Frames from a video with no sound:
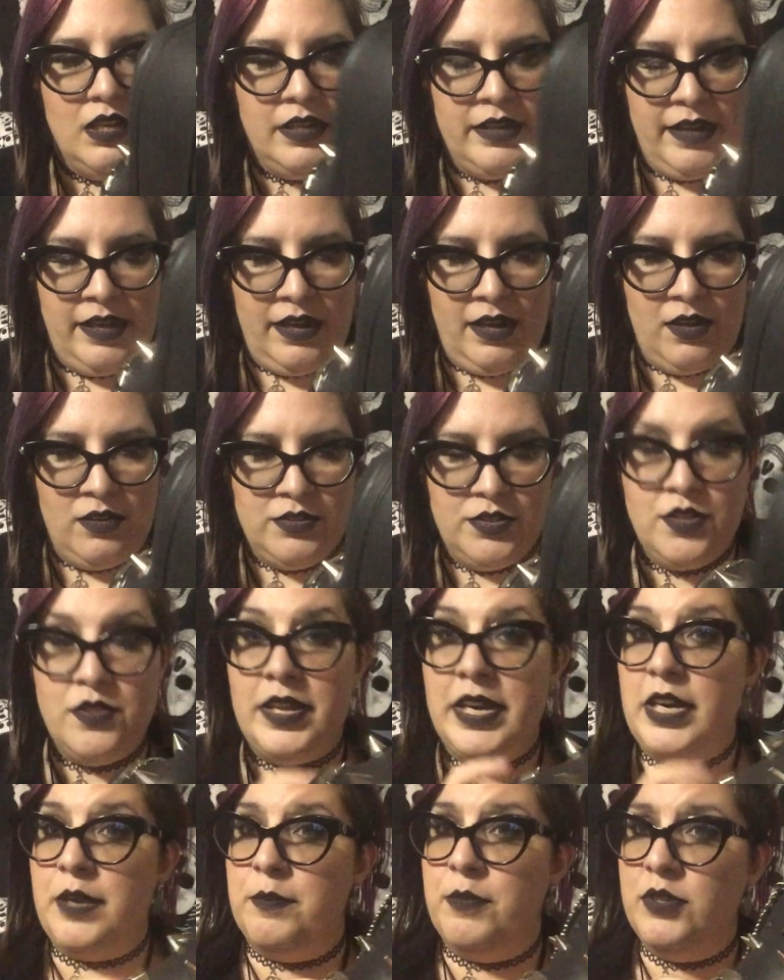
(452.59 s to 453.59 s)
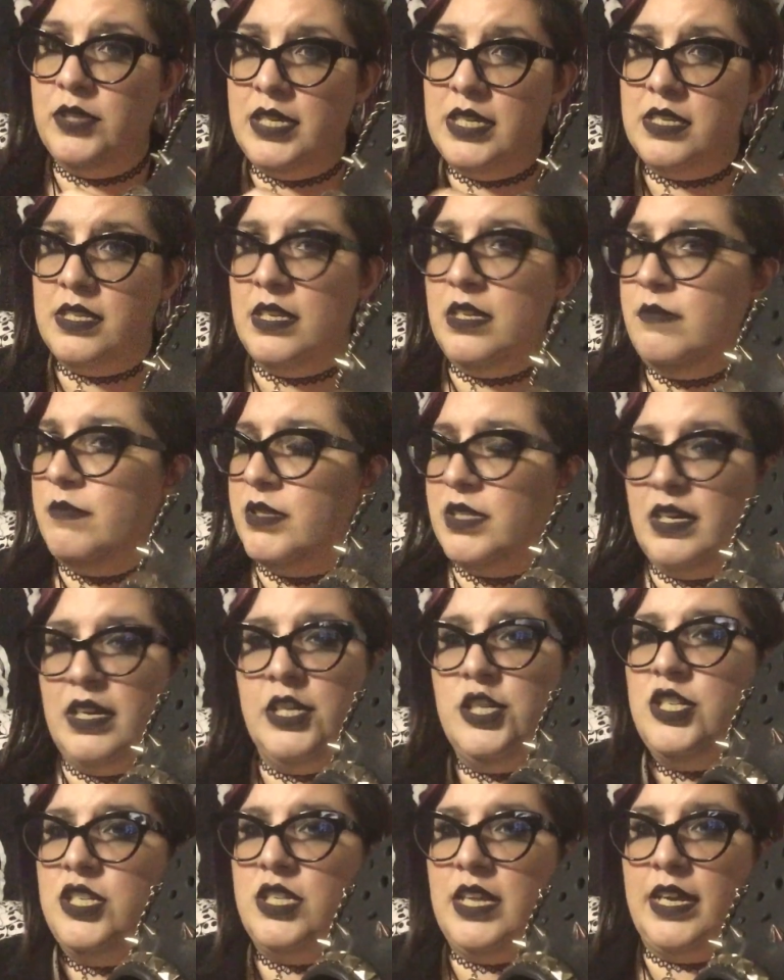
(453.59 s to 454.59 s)
you know, so that I can put these in, but then
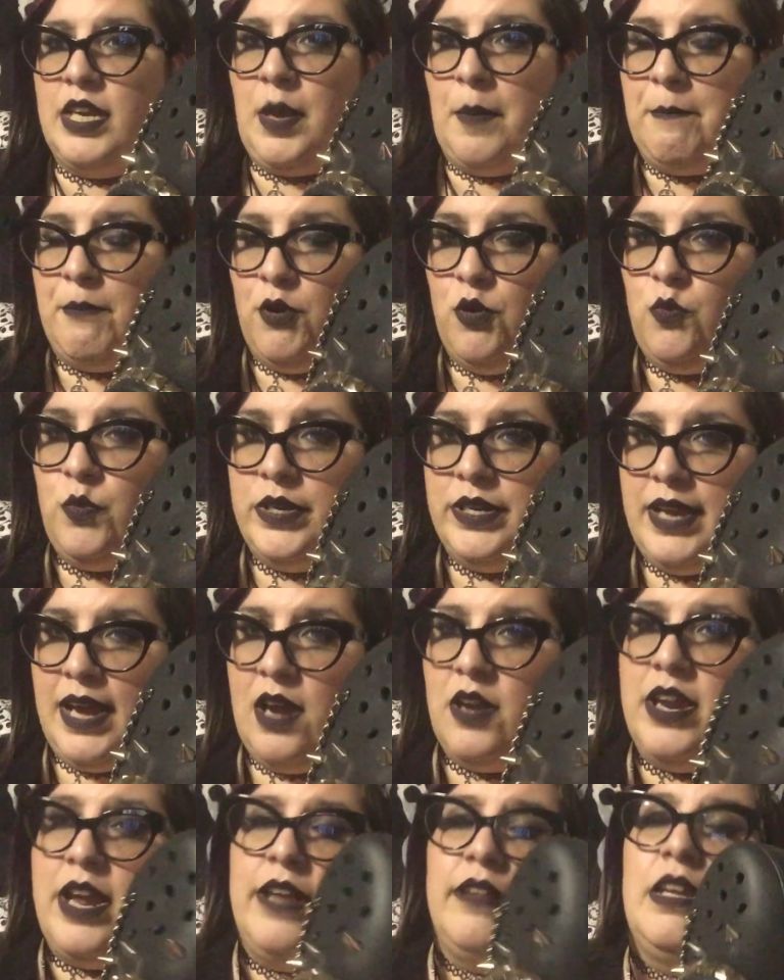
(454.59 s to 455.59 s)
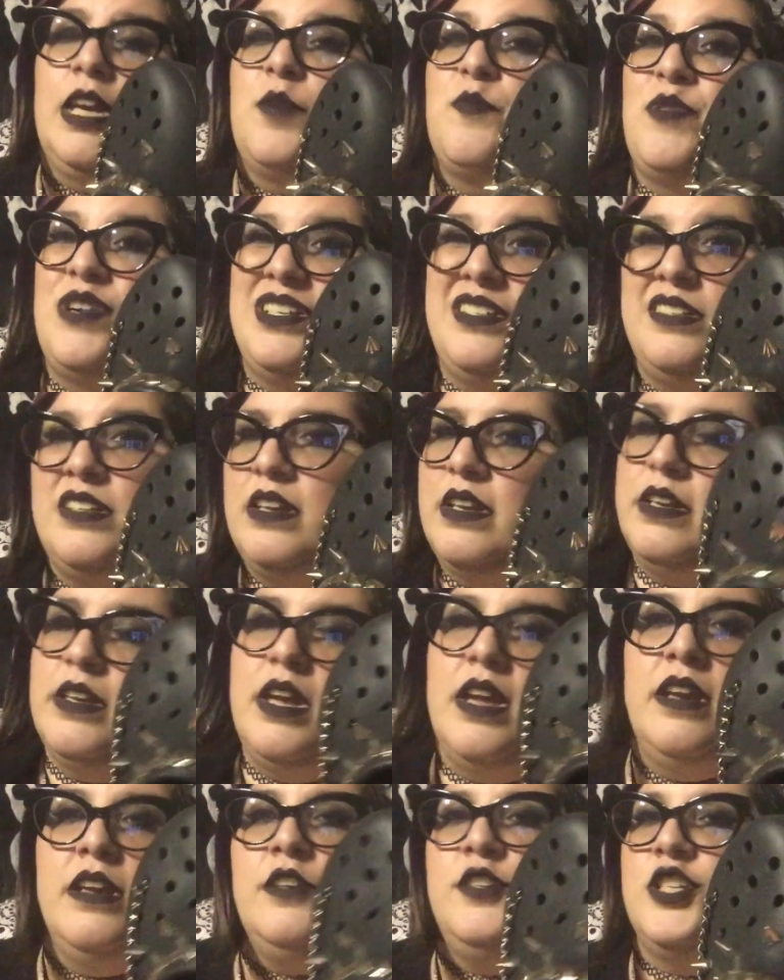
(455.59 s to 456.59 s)
I just, like, I put one down and, like, pressed it in,
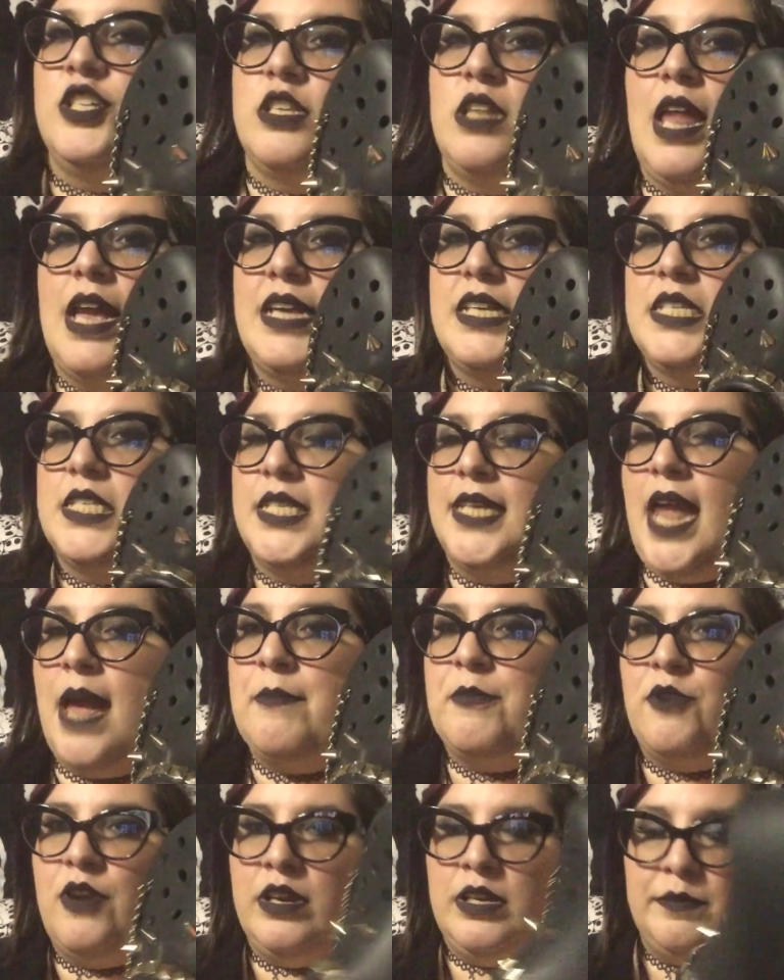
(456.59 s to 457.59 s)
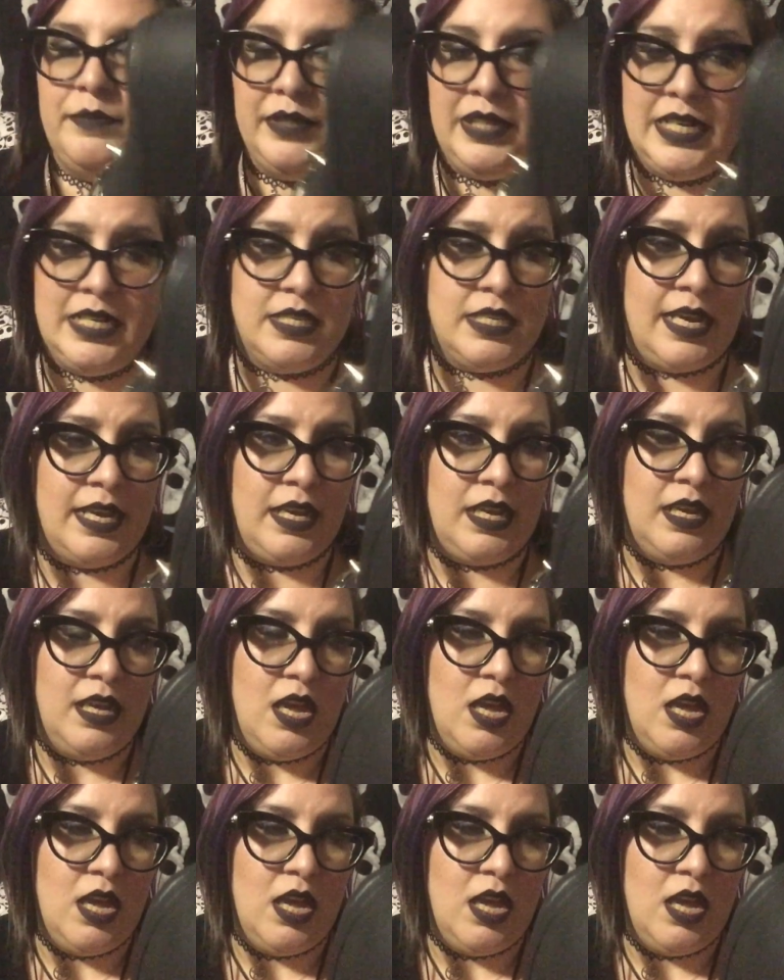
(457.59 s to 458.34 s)
and it just, like, snapped right into place, like,